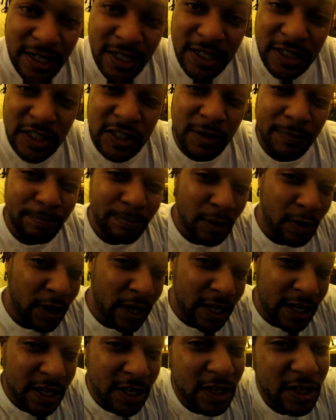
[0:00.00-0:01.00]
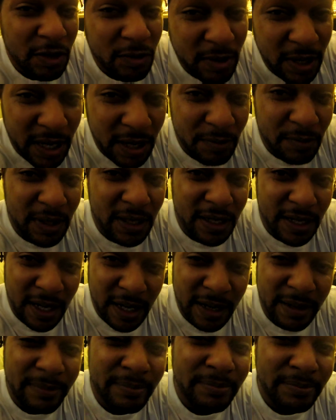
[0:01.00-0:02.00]
It's your boy, Qheem
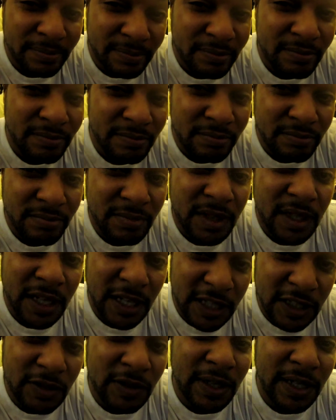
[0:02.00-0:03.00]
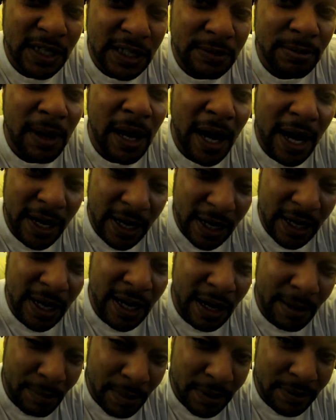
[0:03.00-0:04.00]
Redeem. Kindred is behind the
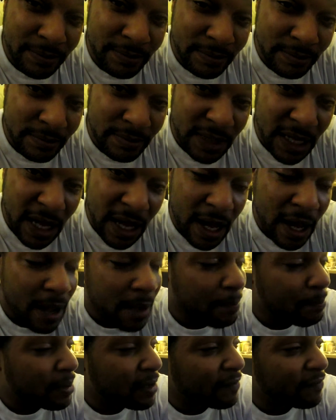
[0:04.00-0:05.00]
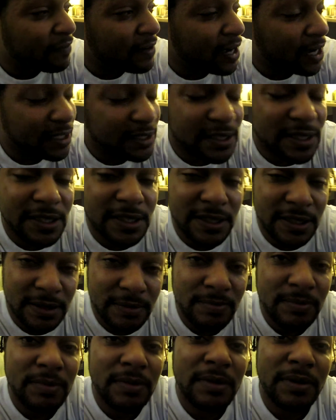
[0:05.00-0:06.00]
camera. P Fox is
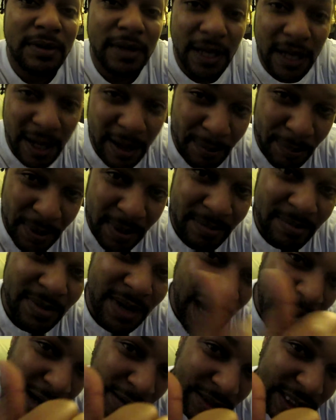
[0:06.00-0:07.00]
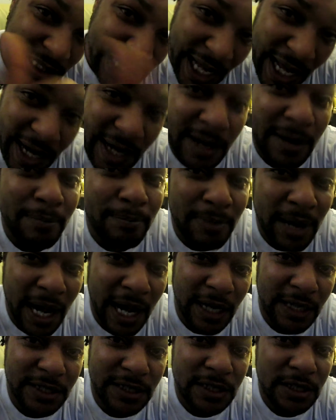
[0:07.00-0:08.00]
up outside of the
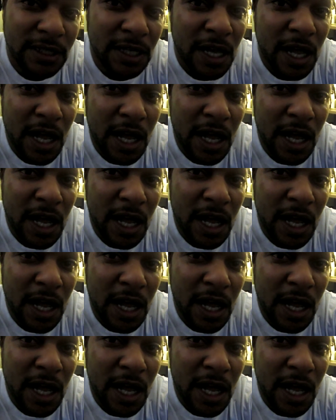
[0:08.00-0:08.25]
box.